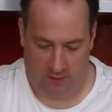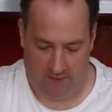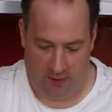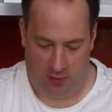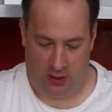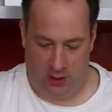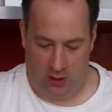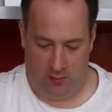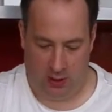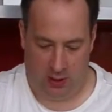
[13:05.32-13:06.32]
fold into the
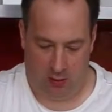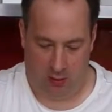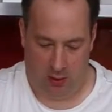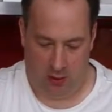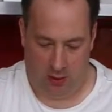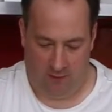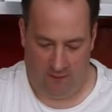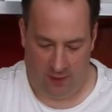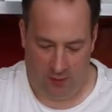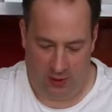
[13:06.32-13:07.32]
middle,
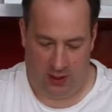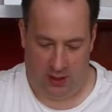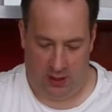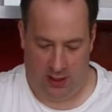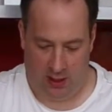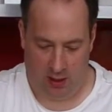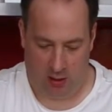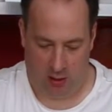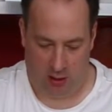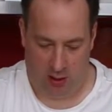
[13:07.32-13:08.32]
fold in the ears,
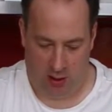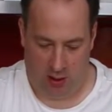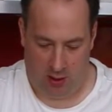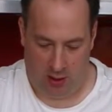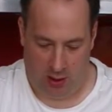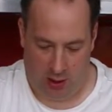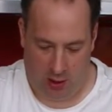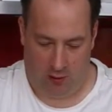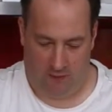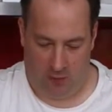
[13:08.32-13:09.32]

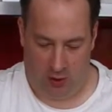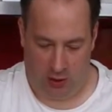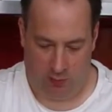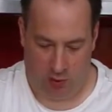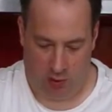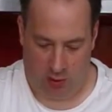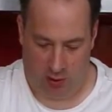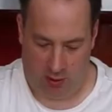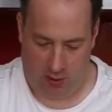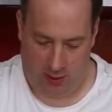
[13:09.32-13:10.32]
over once more,
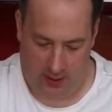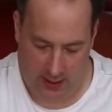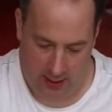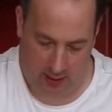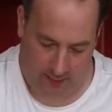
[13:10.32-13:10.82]
and then